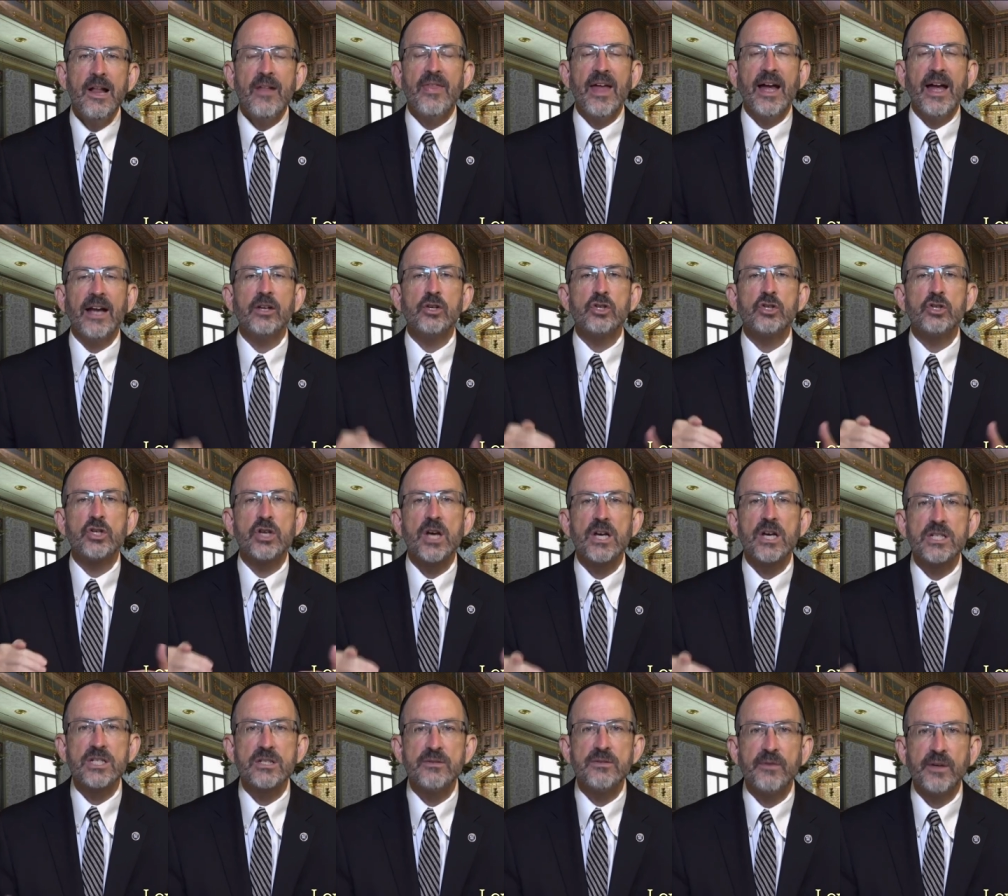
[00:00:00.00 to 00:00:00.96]
that
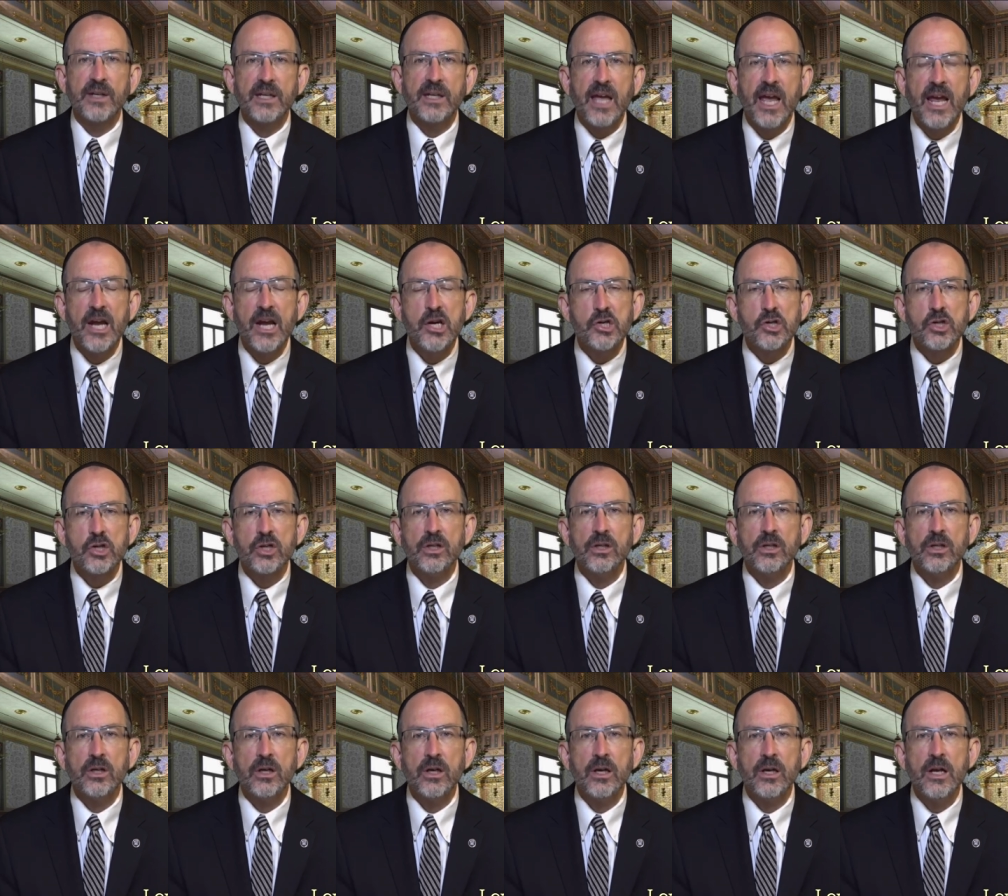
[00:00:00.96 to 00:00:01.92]
justification
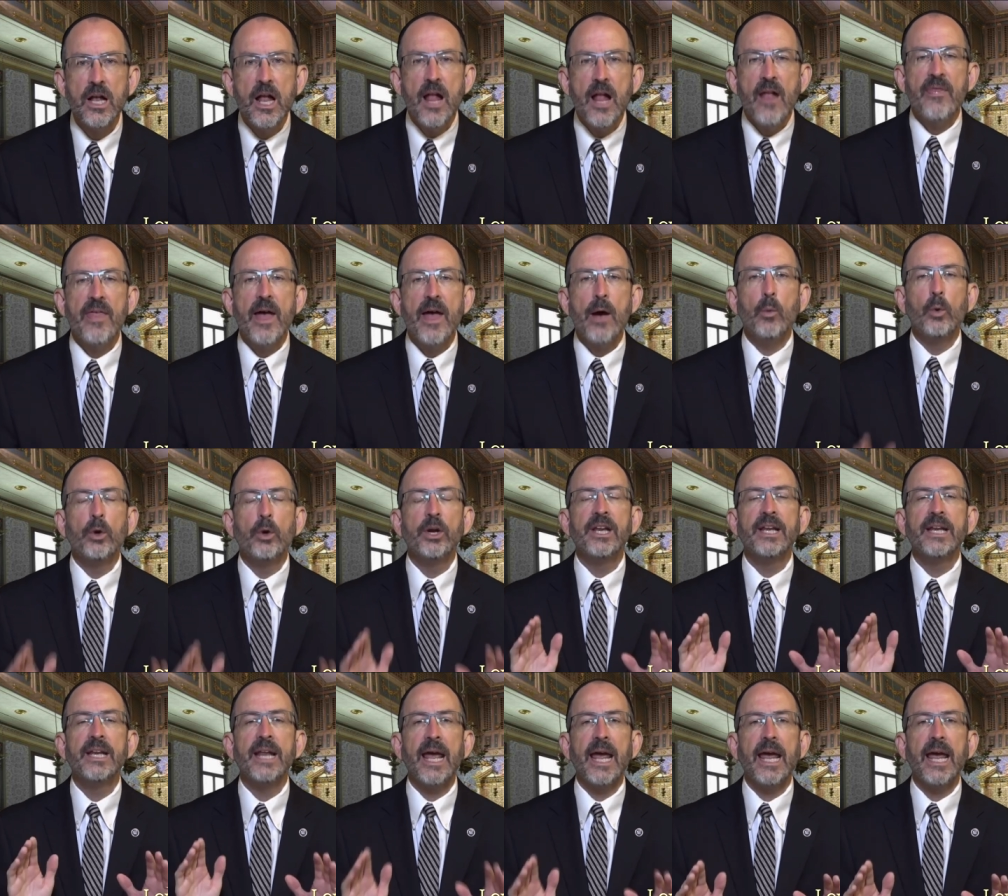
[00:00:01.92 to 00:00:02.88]
that would
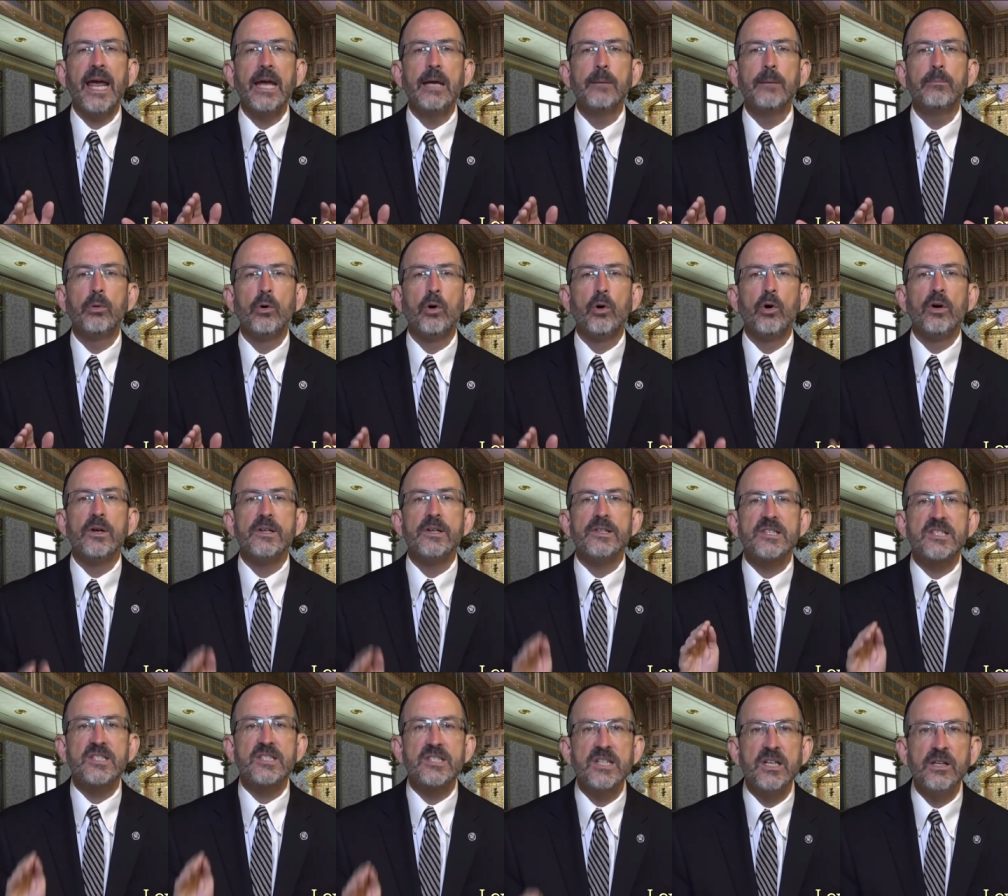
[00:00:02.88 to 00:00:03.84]
enable
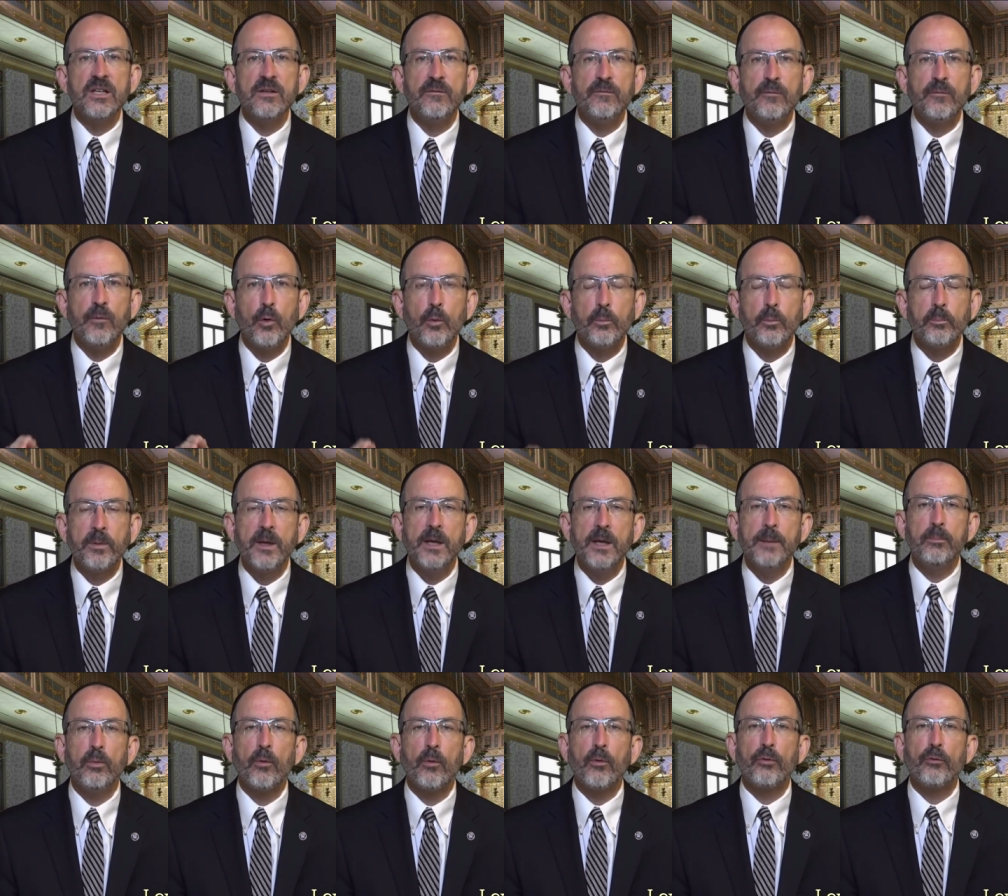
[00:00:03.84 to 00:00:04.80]
sinful
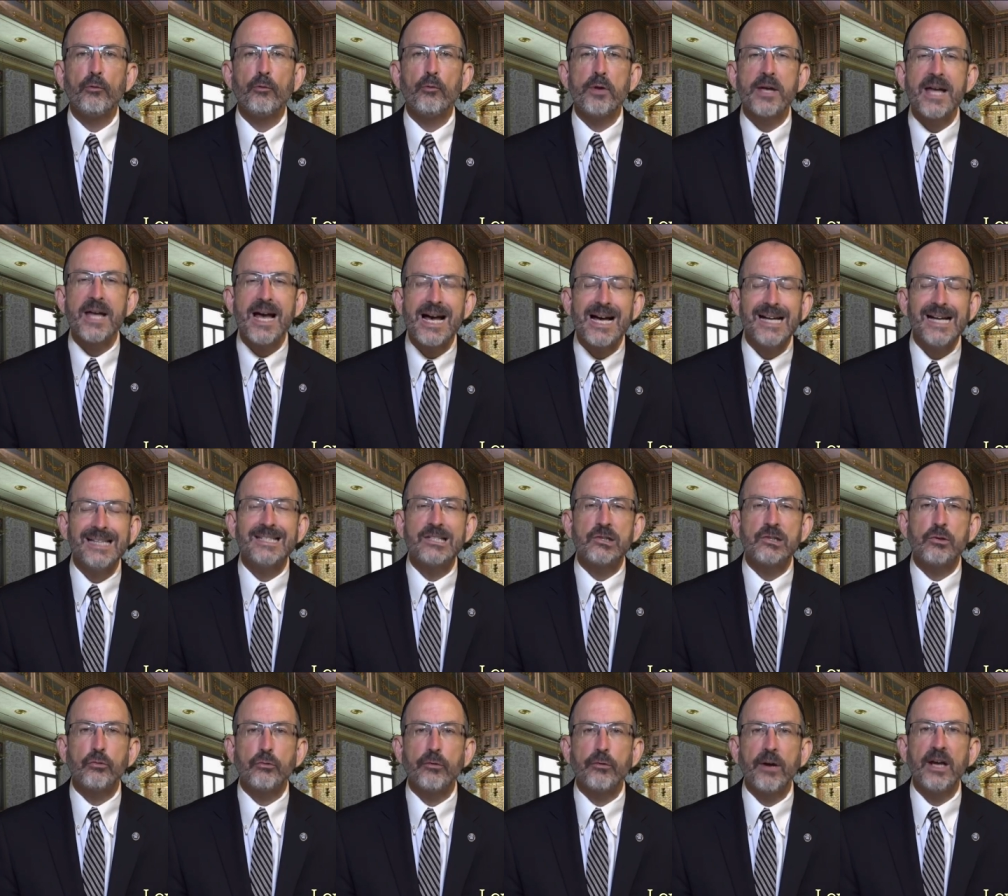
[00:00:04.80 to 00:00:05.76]
people through God's
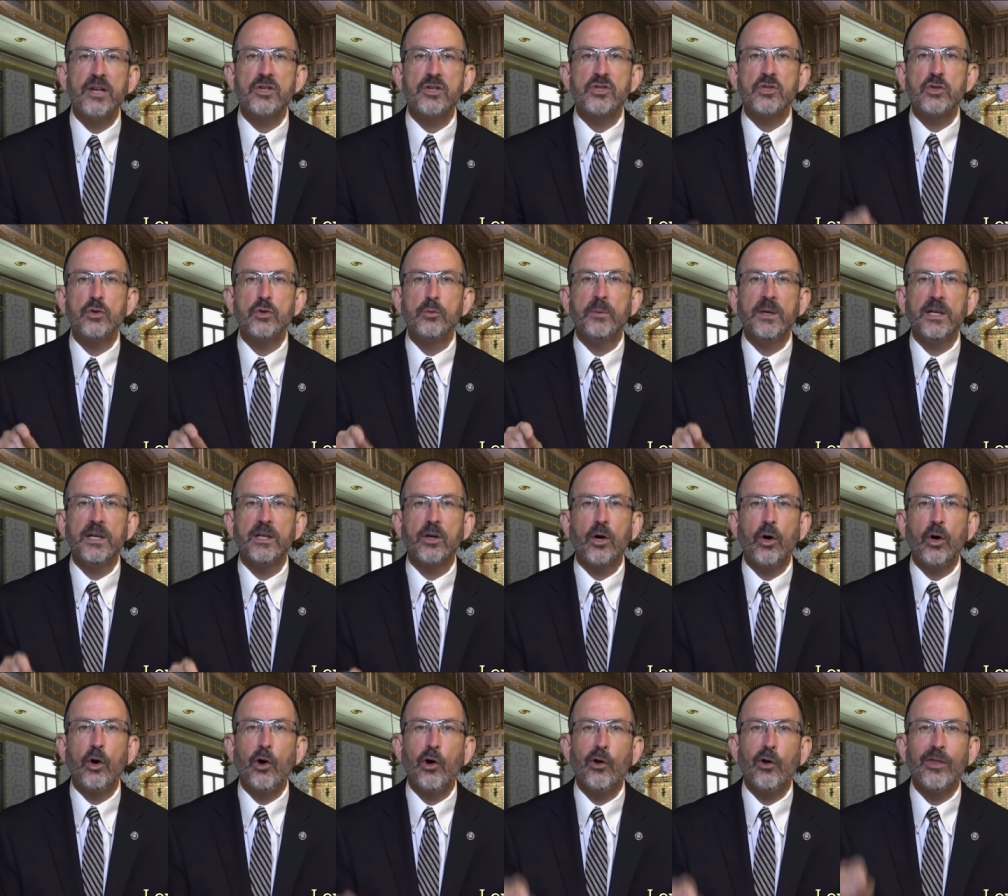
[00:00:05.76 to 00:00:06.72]
grace to be
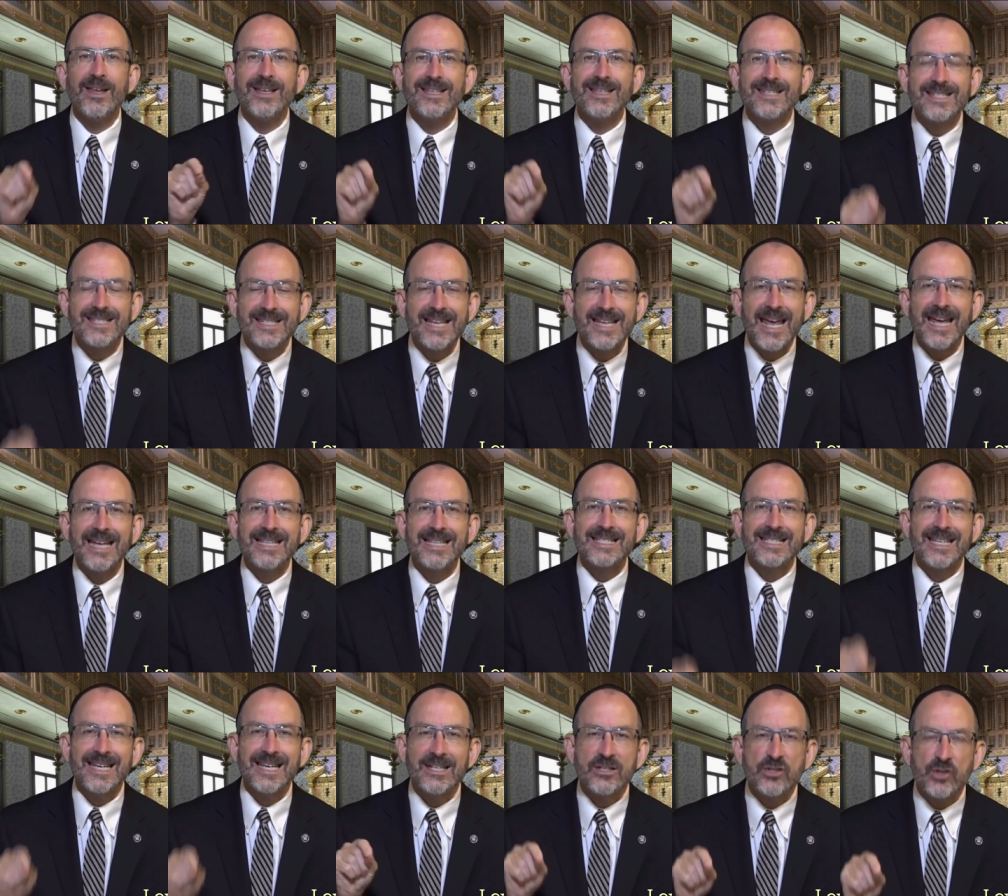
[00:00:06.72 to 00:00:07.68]
called
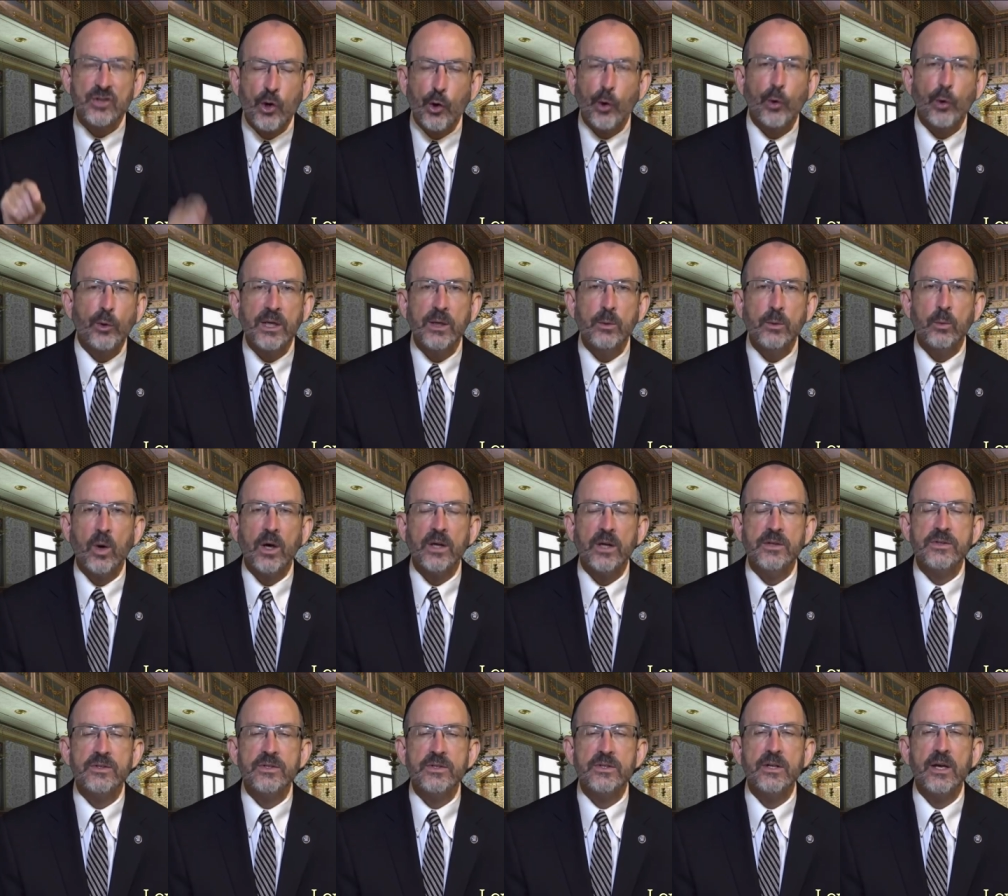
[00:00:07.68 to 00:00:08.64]
saints, his holy
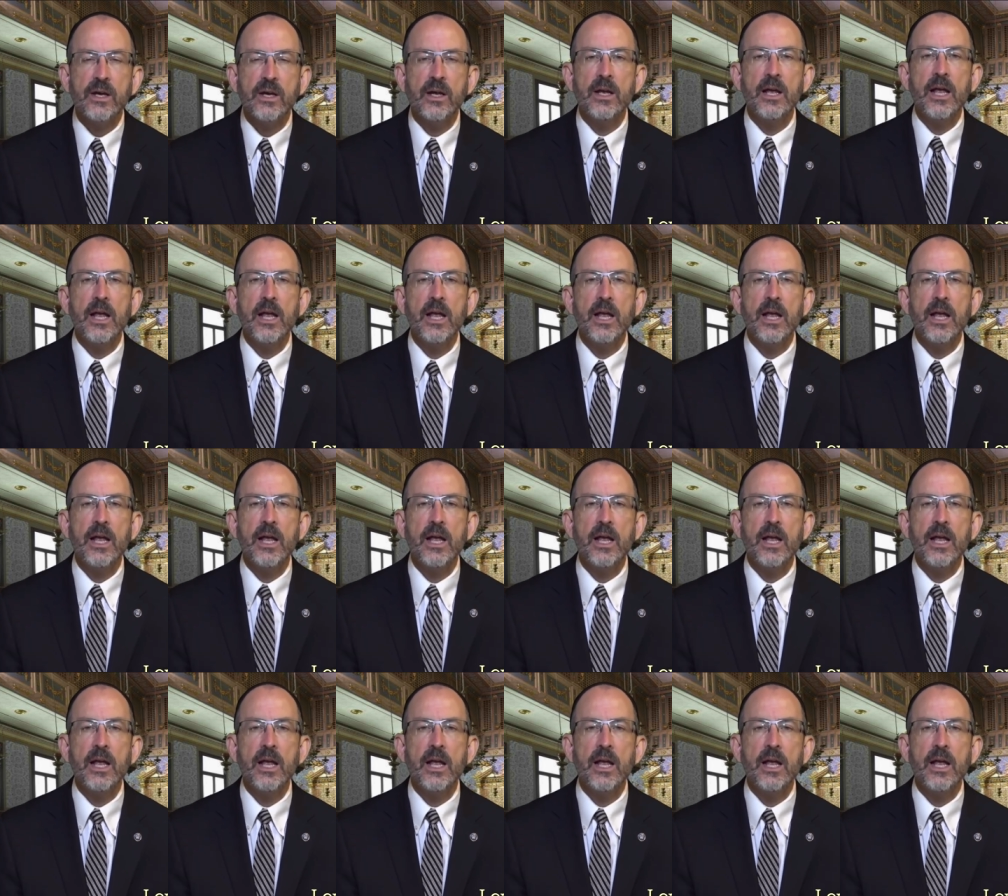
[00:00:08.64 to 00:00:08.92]
ones.